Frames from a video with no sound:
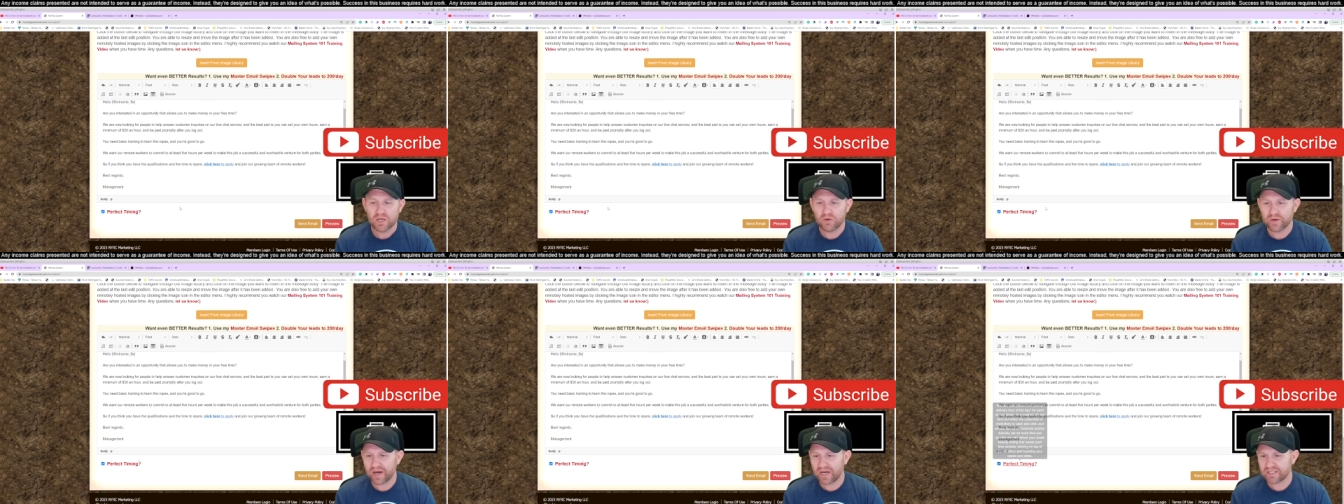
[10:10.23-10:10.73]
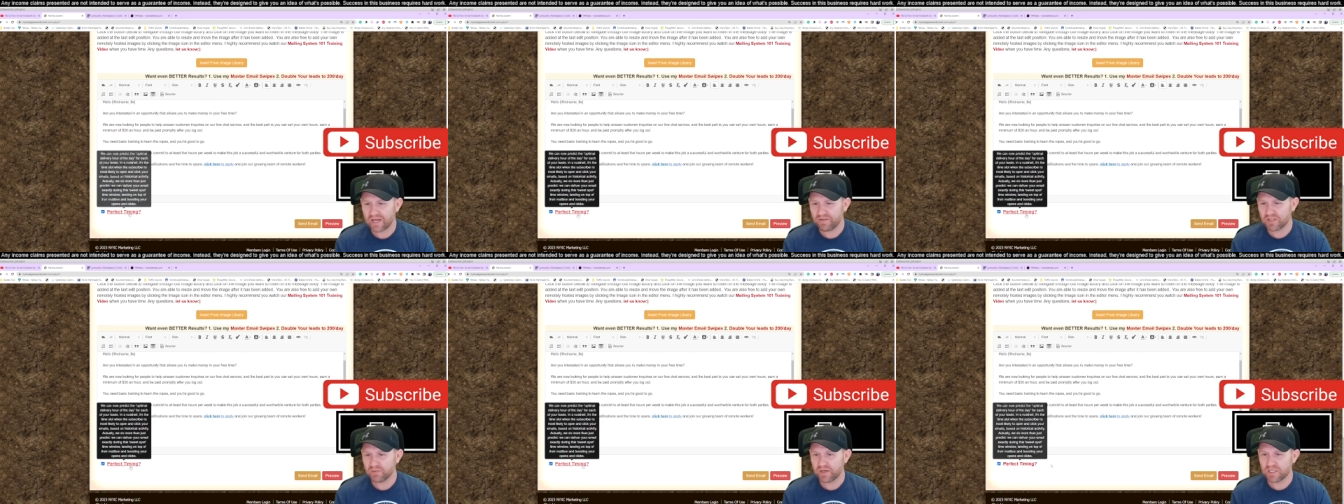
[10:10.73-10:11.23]
You guys, I've
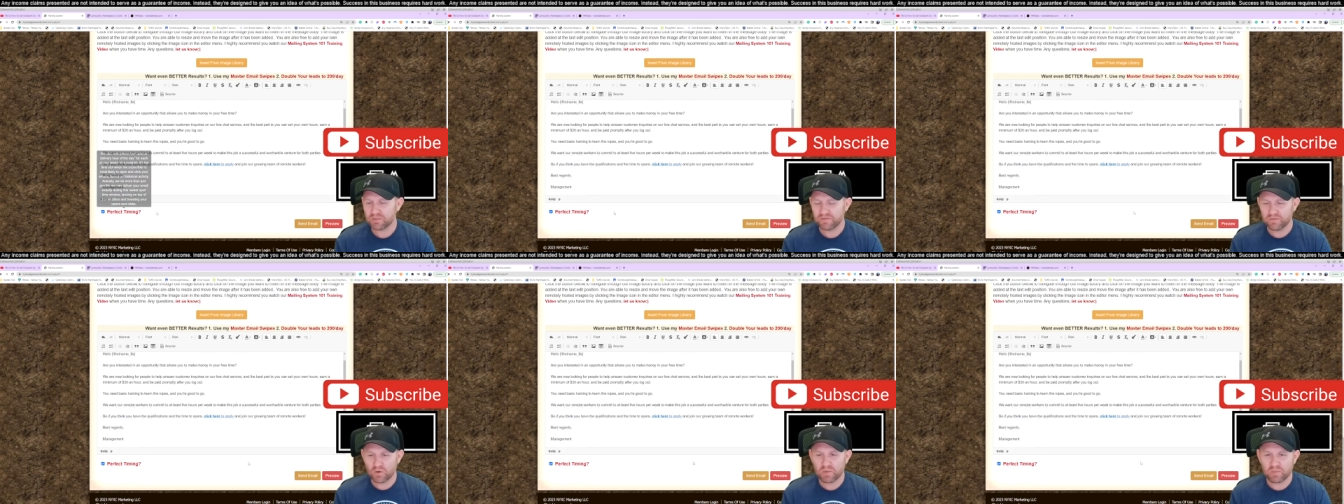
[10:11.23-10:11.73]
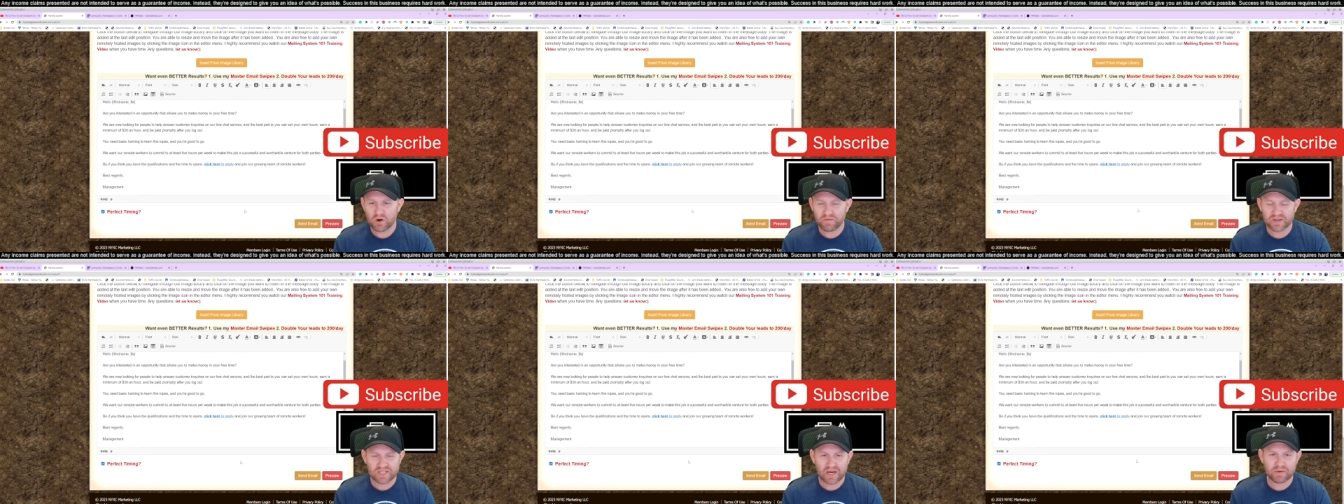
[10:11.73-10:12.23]
explained this before, but
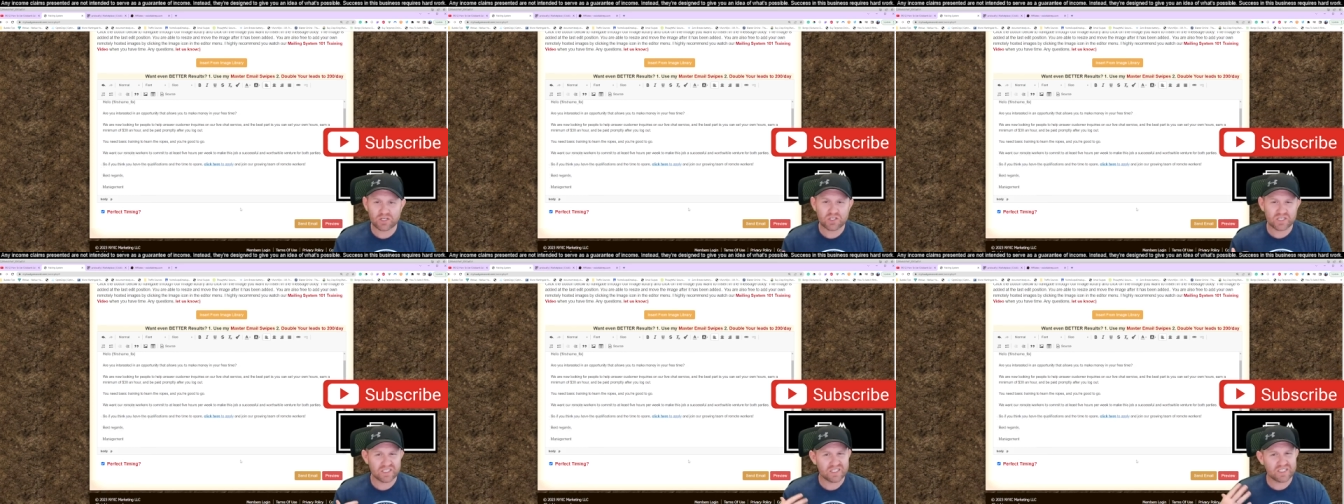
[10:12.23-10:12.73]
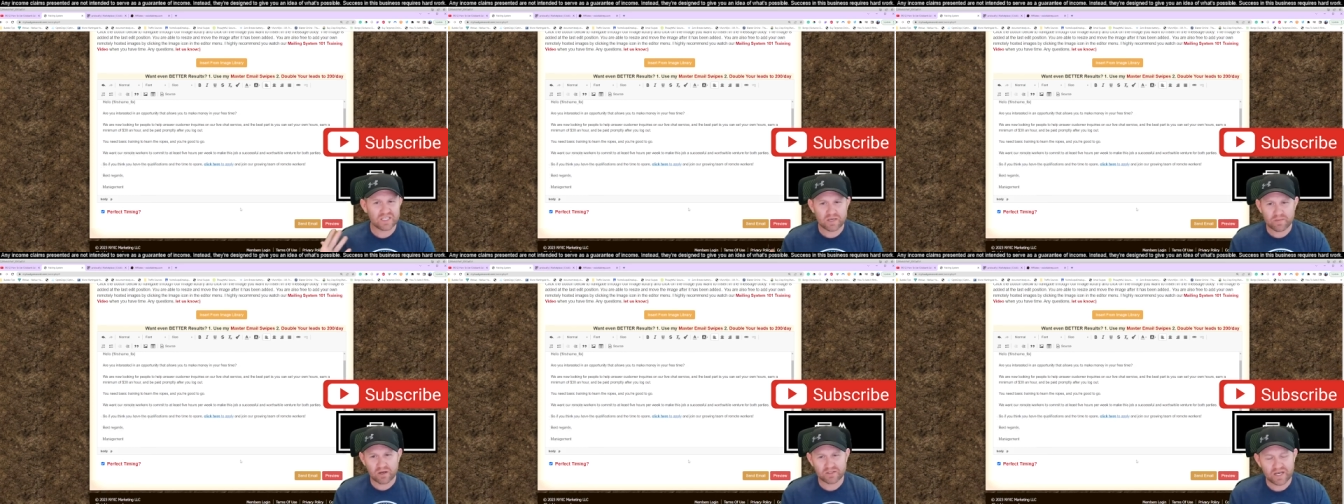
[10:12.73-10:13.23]
perfect timing just sends the
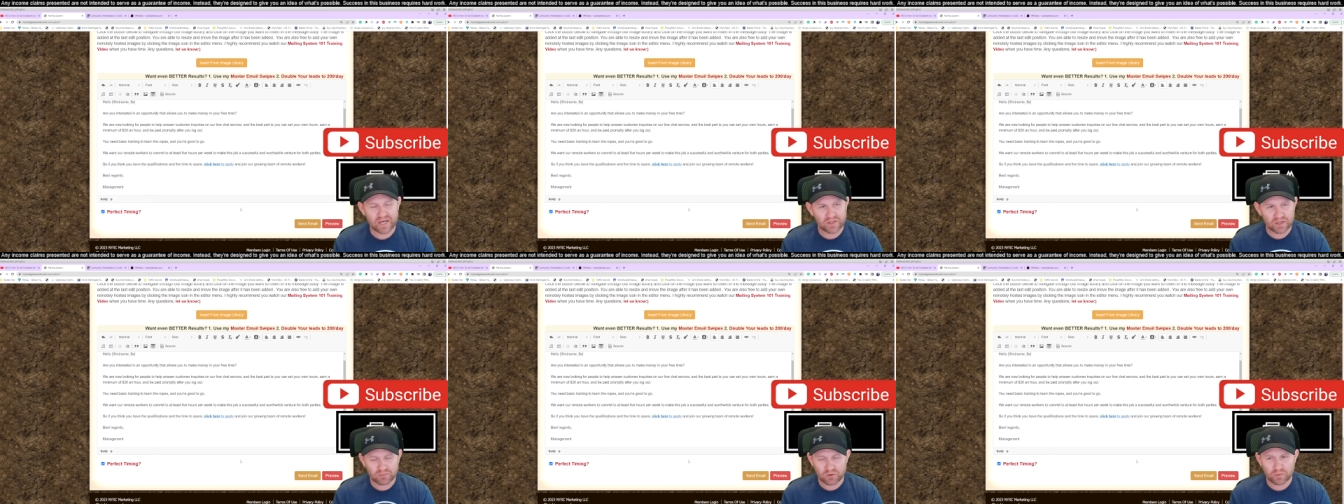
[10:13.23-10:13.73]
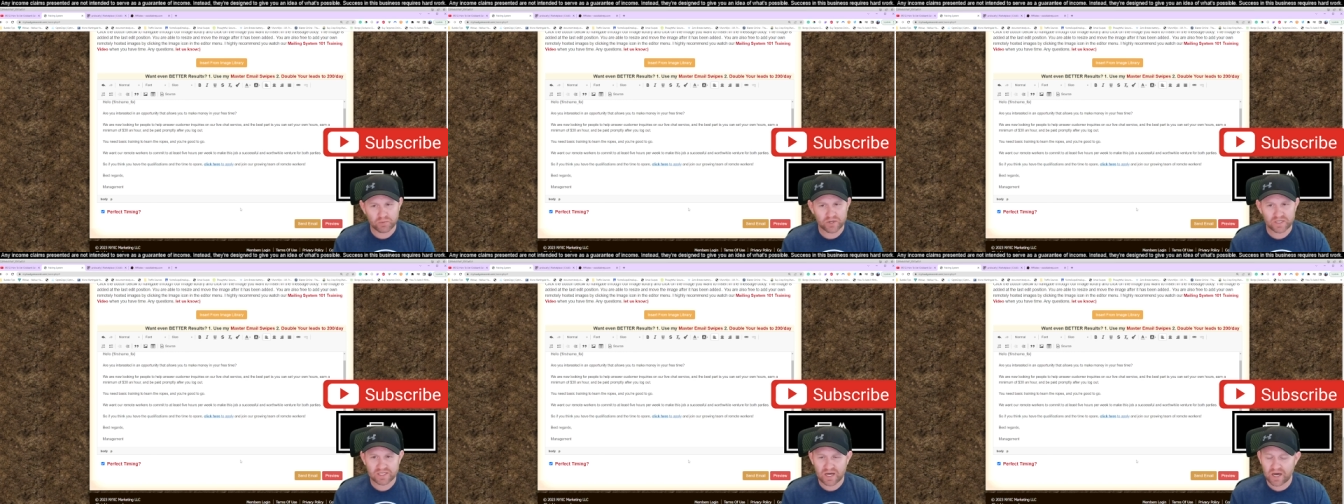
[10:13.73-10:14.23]
emails at the
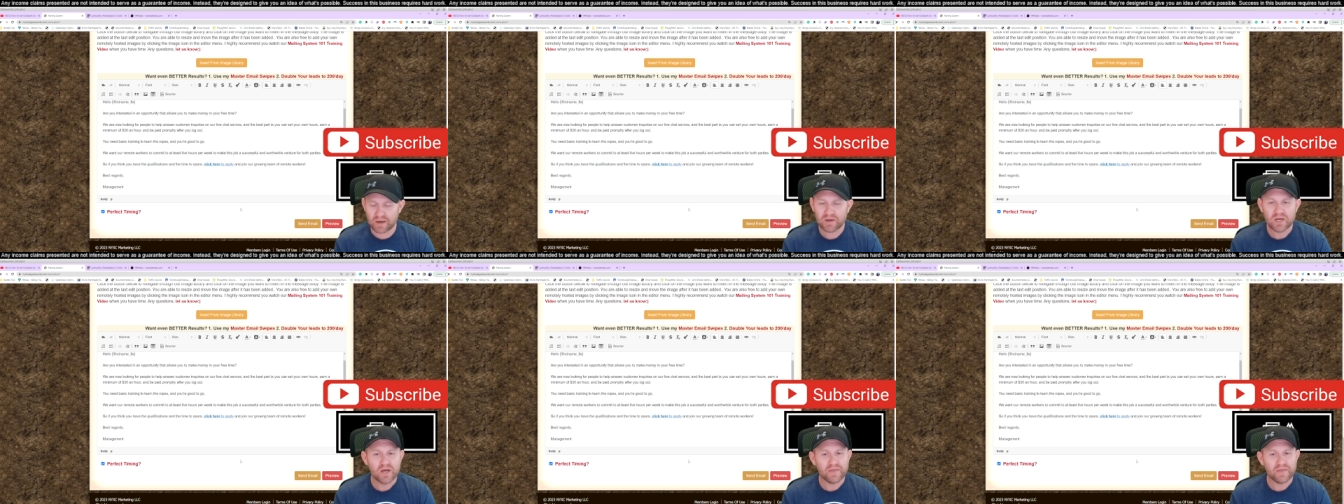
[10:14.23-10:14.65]
appropriate time.